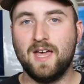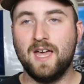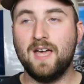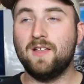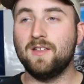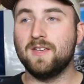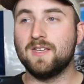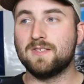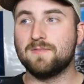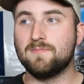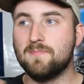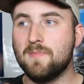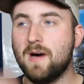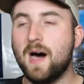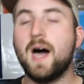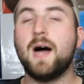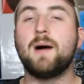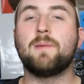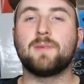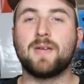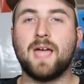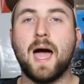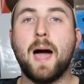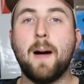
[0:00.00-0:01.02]
Hell, his
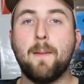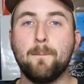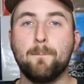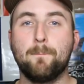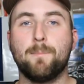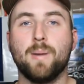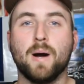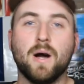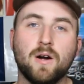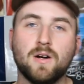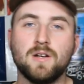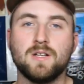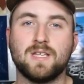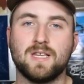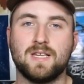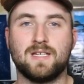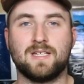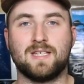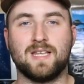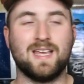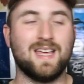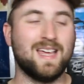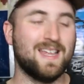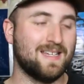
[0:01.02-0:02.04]
mom got burnt
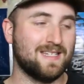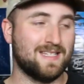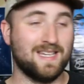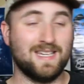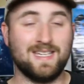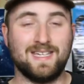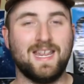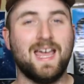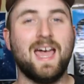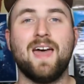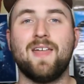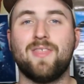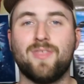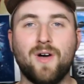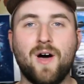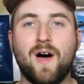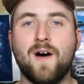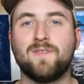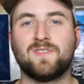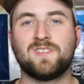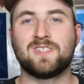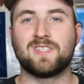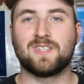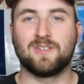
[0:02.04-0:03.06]
to death
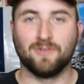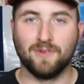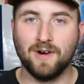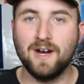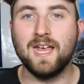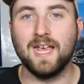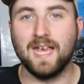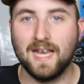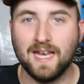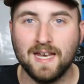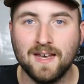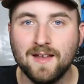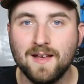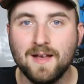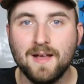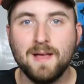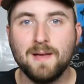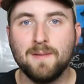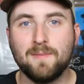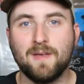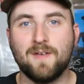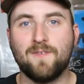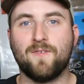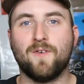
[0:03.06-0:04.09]
off screen
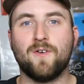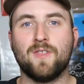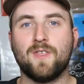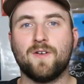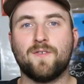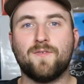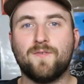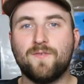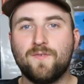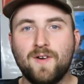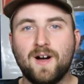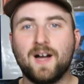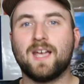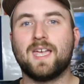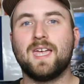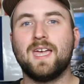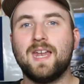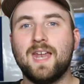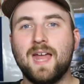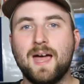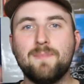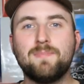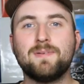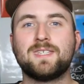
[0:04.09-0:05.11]
before the
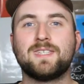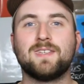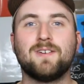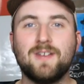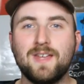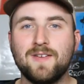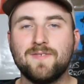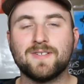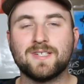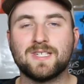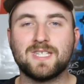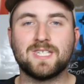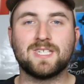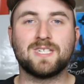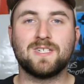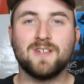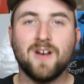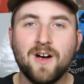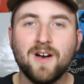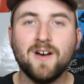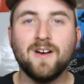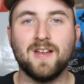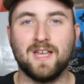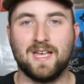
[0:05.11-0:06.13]
fucking episode even
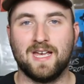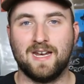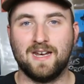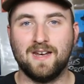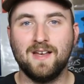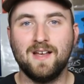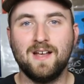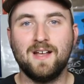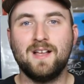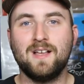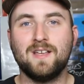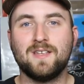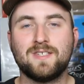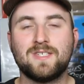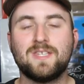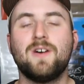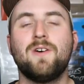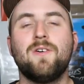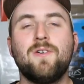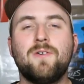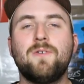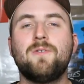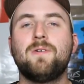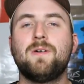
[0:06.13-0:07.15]
started.
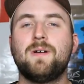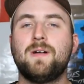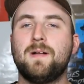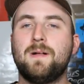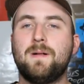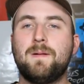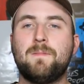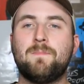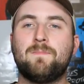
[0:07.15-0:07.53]
So,